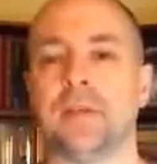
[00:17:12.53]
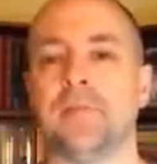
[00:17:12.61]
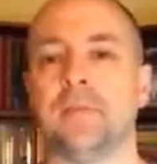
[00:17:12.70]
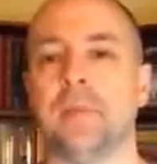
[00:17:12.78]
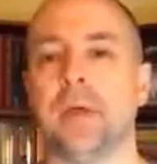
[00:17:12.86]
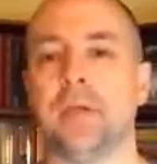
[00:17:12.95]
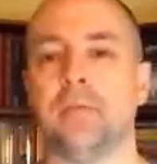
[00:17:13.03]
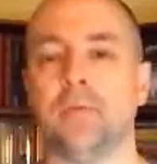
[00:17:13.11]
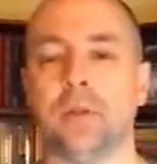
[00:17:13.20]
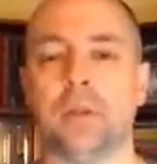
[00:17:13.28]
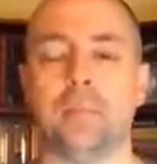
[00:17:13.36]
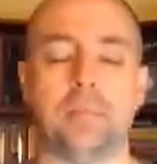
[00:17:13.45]
ever been
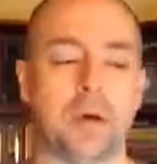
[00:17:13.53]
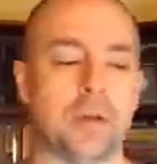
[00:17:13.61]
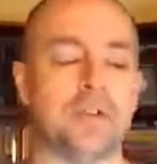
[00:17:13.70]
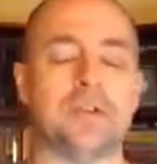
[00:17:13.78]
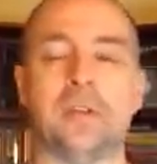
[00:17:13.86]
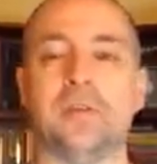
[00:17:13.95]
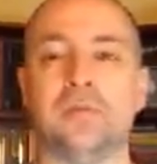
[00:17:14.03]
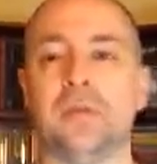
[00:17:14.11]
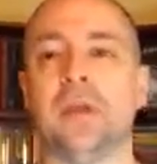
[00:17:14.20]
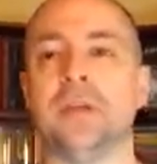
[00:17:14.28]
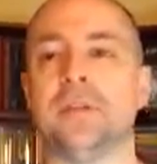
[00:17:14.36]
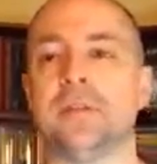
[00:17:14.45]
really punched in the
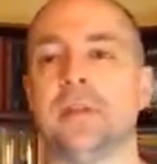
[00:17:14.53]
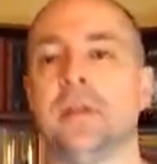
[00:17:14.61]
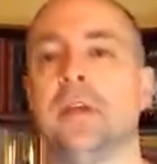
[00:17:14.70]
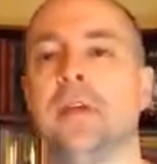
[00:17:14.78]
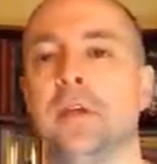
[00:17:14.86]
face